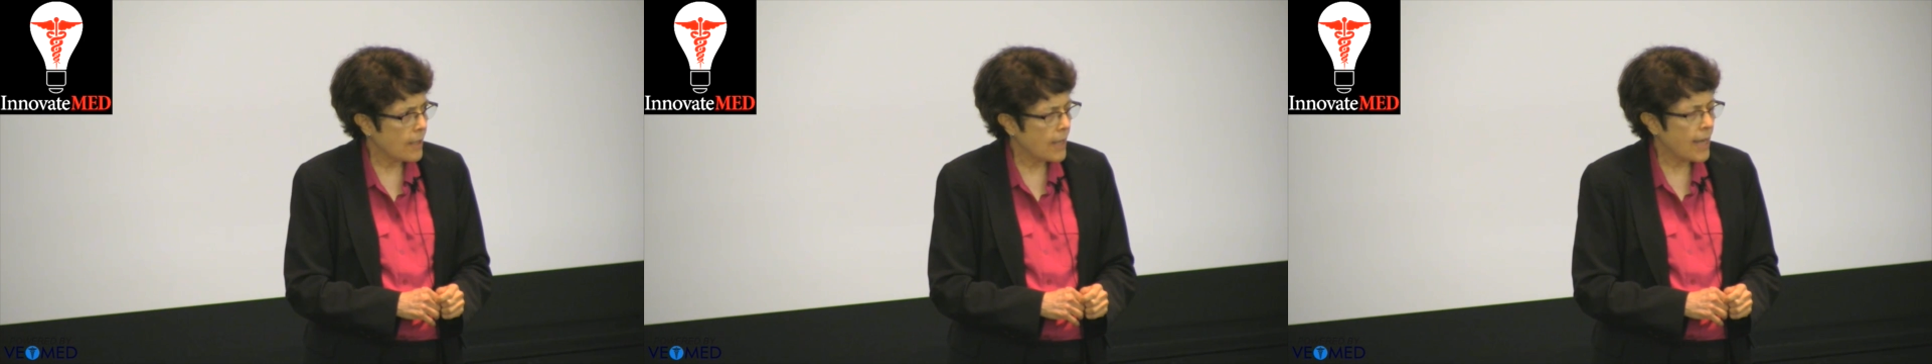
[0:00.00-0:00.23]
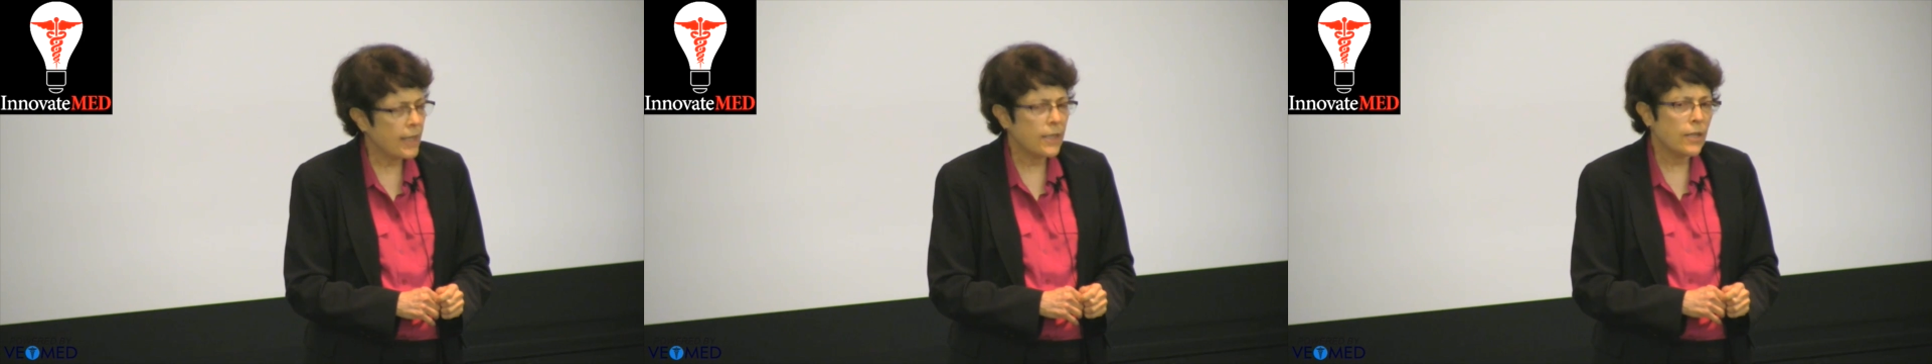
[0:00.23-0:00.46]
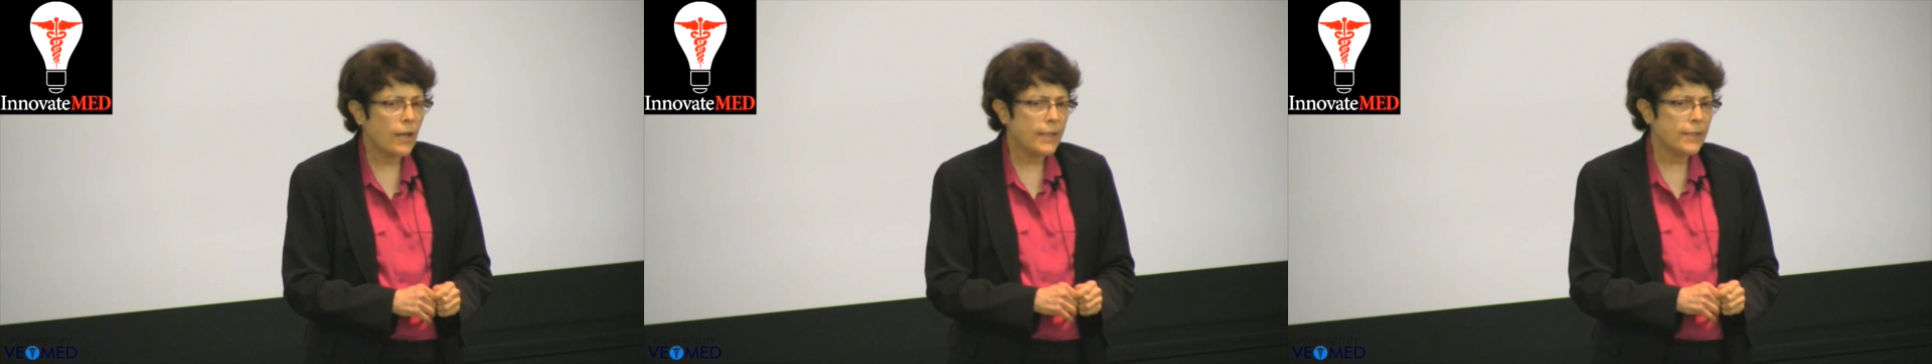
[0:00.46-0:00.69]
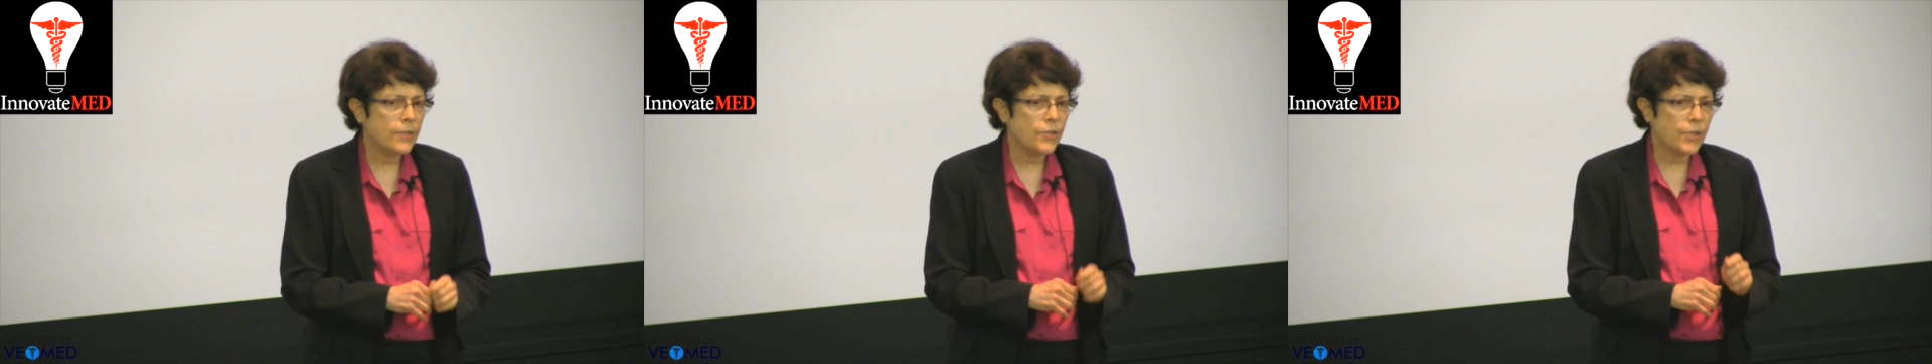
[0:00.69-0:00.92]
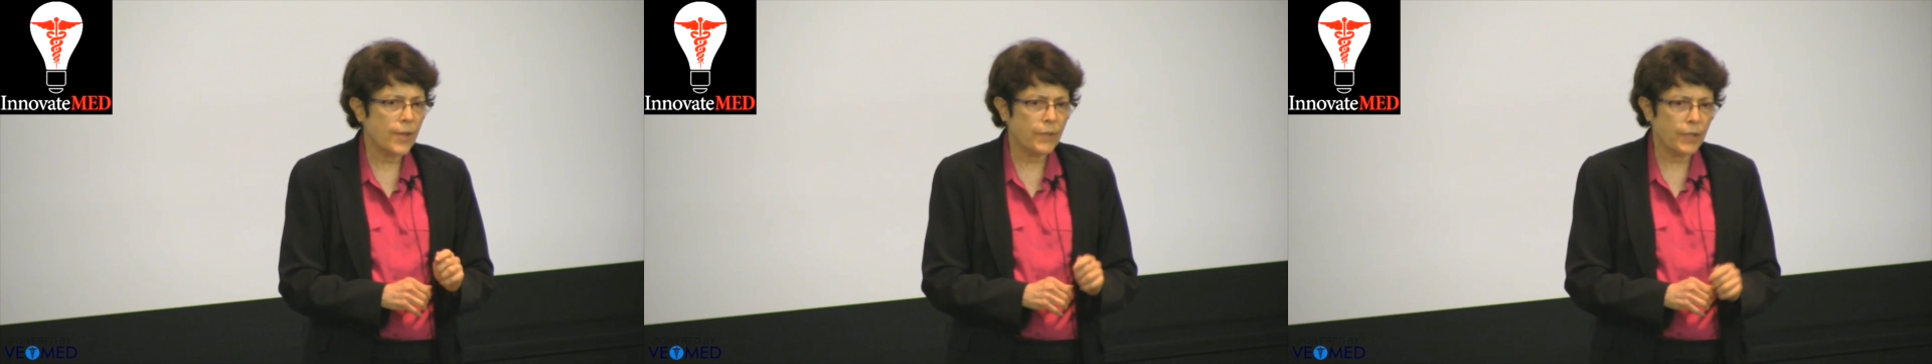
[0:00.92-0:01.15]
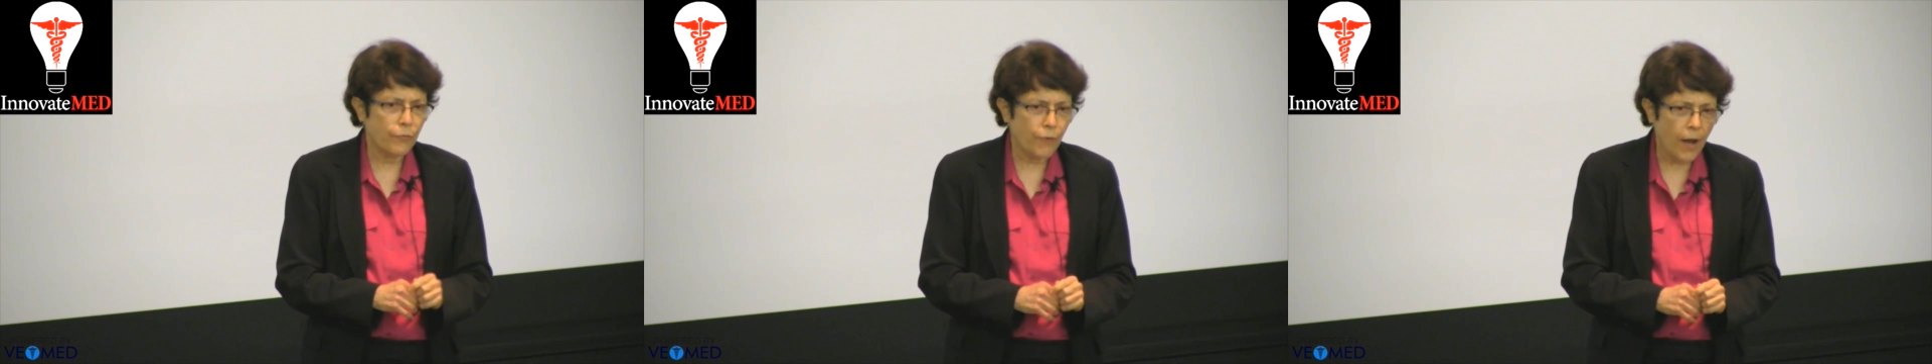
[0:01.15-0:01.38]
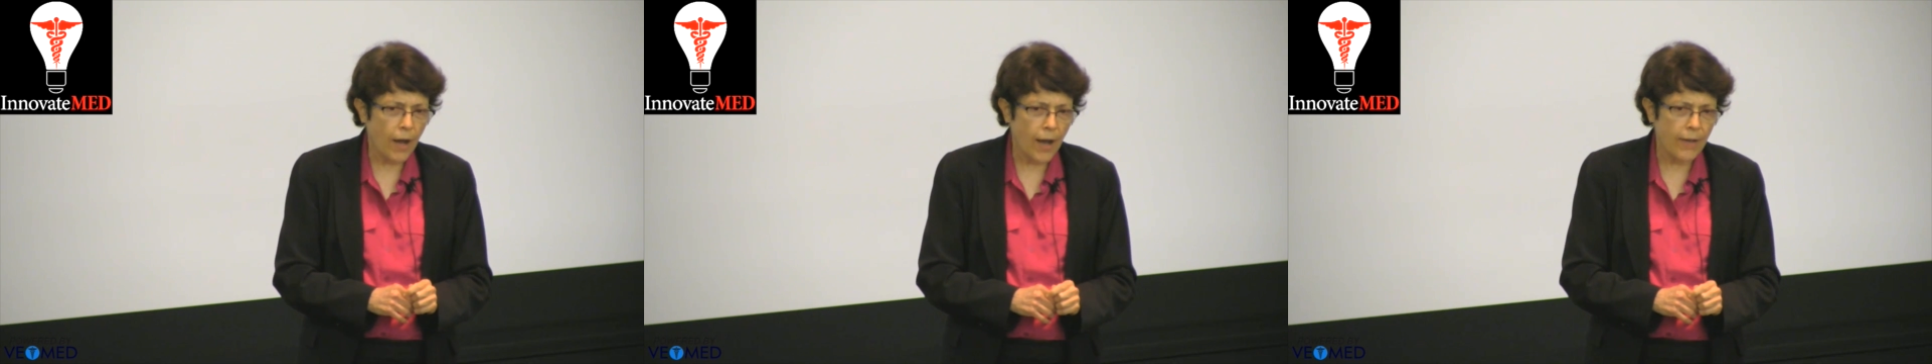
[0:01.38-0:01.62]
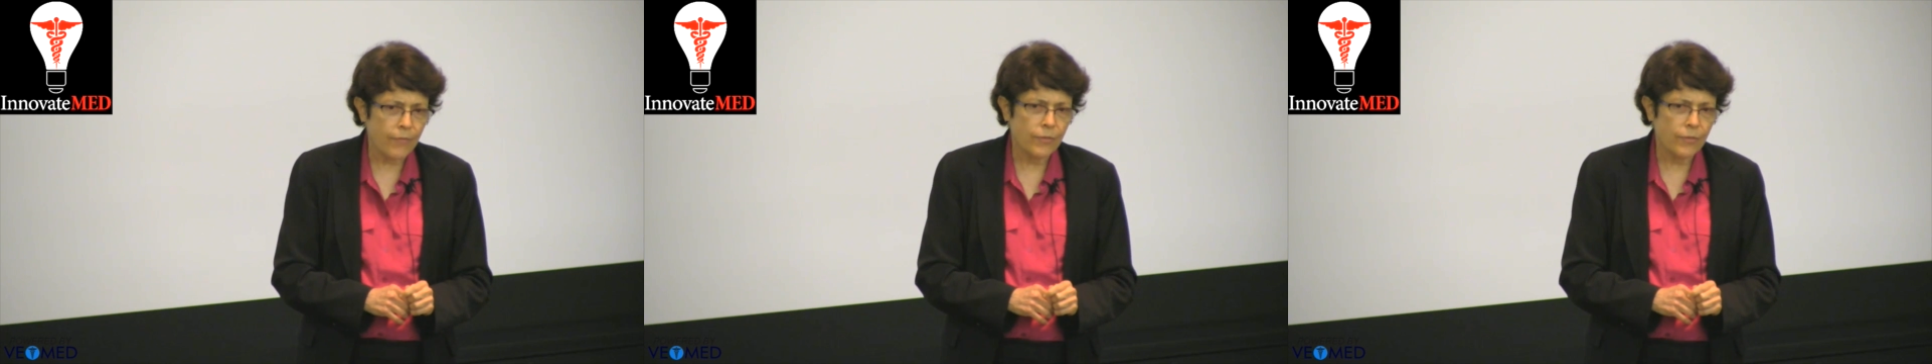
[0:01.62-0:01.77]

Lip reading: And in 1975,